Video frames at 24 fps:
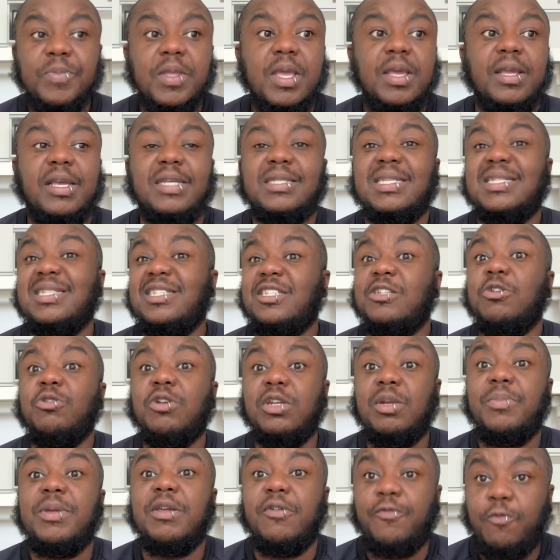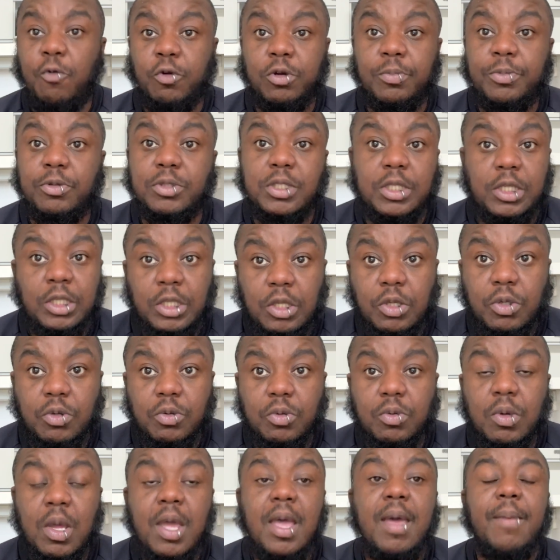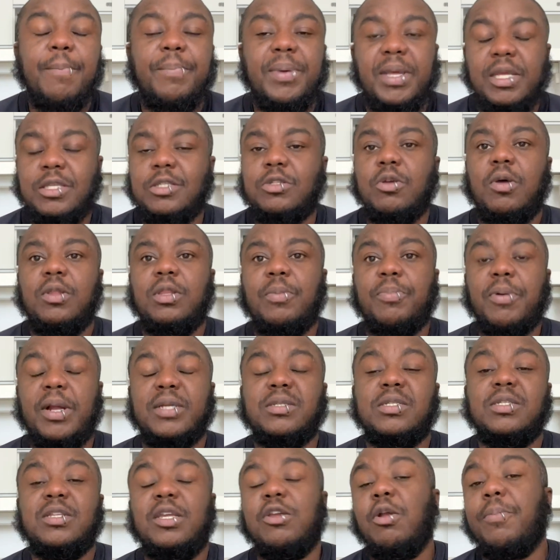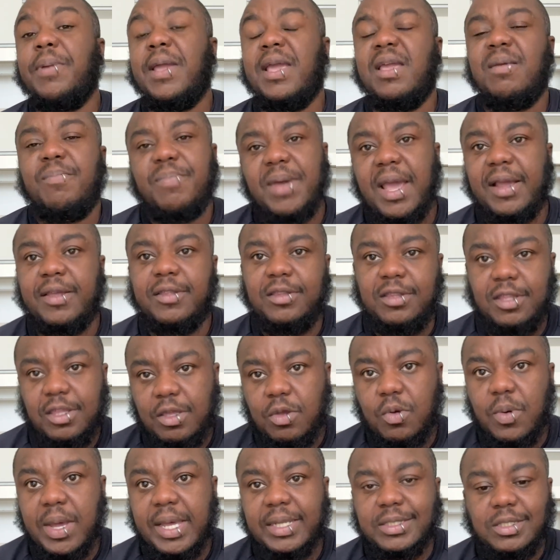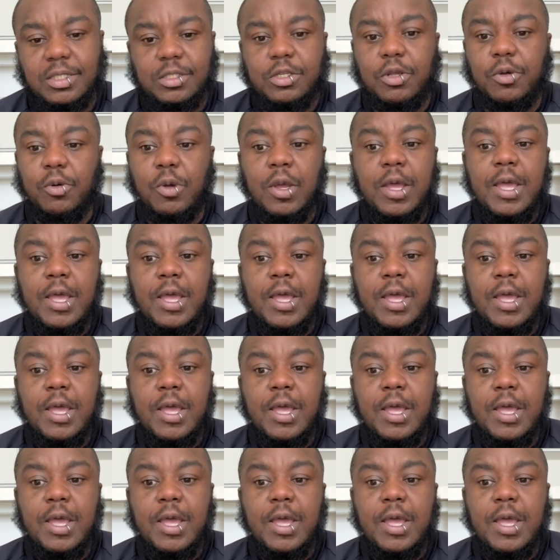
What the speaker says: because it's still gonna be affordable to you based on the prices that you're paying back in the US. So